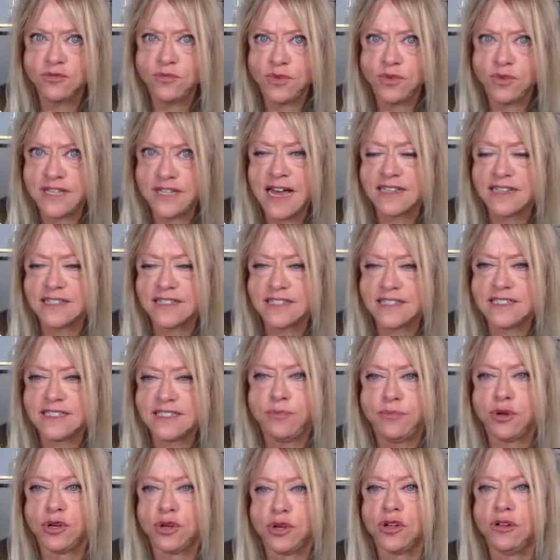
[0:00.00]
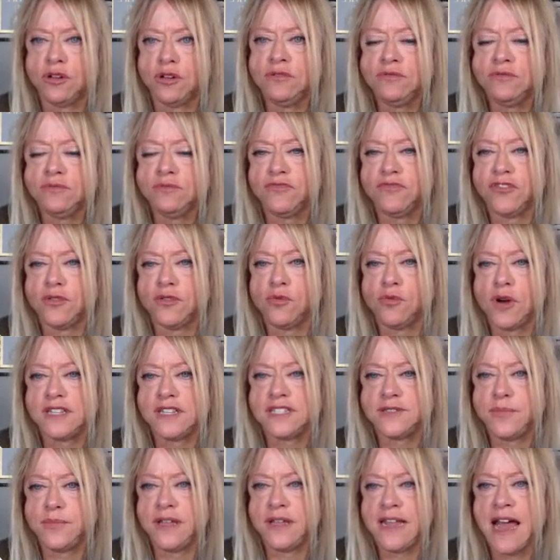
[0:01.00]
but that's typical for
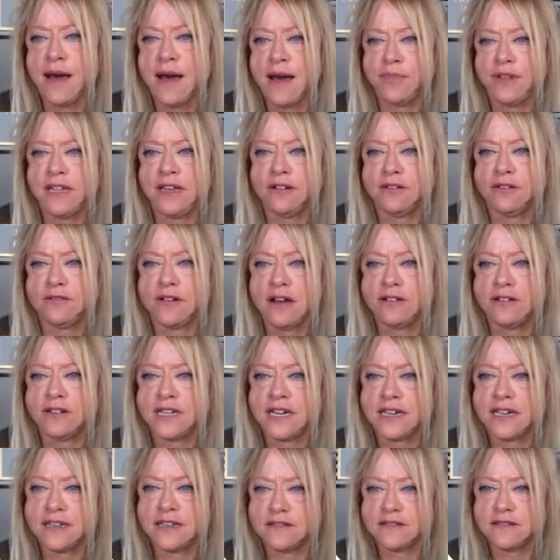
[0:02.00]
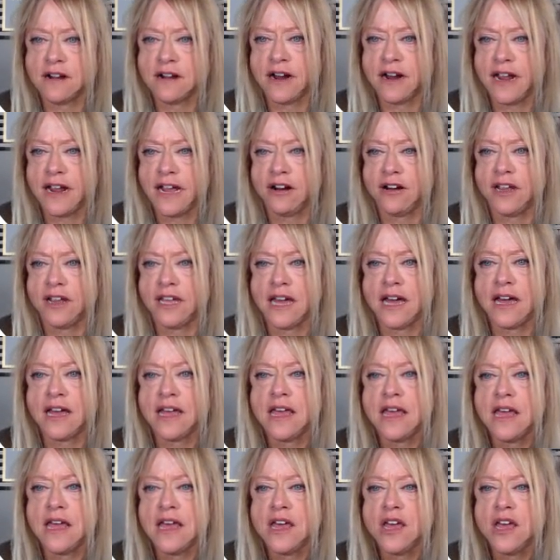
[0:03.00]
what's been happening around our area.